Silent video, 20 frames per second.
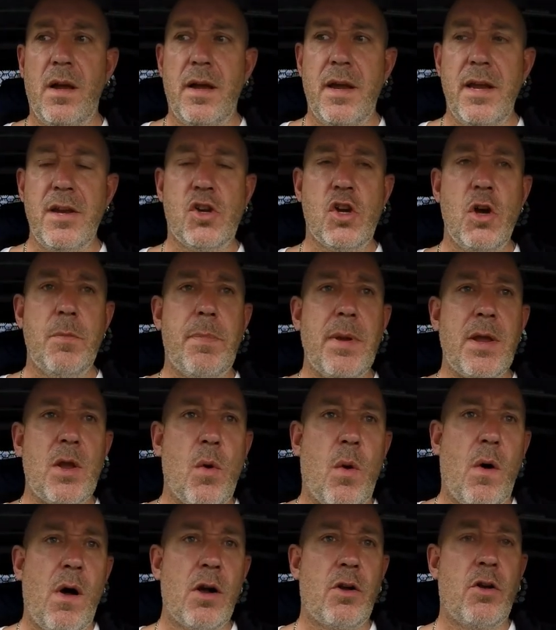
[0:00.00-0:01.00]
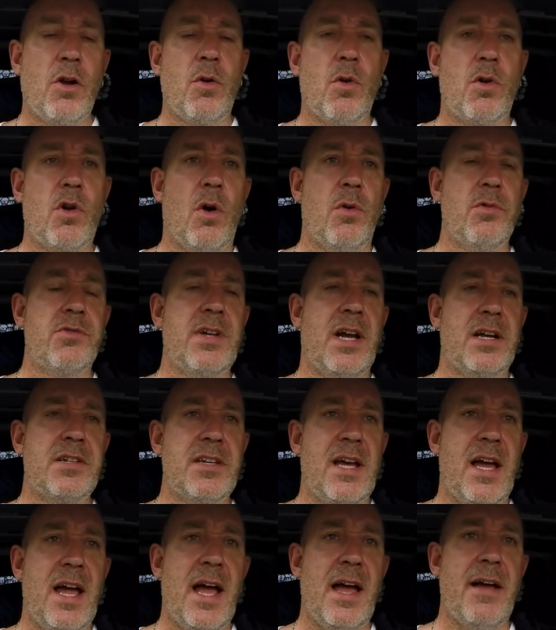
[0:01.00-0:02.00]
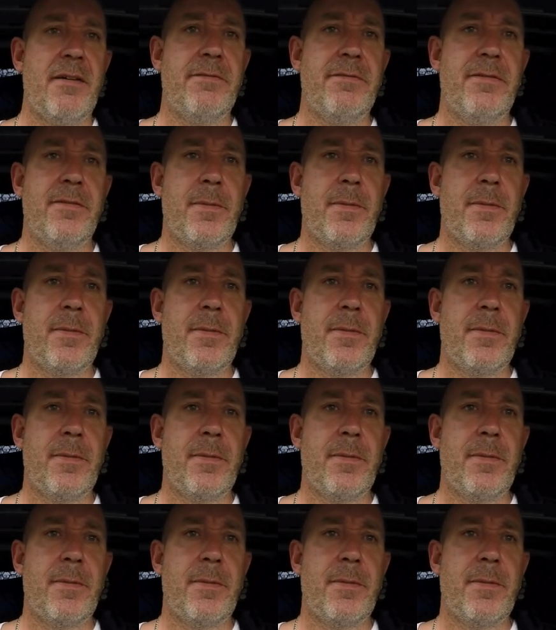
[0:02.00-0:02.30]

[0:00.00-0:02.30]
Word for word: he could be quite a good little contact to have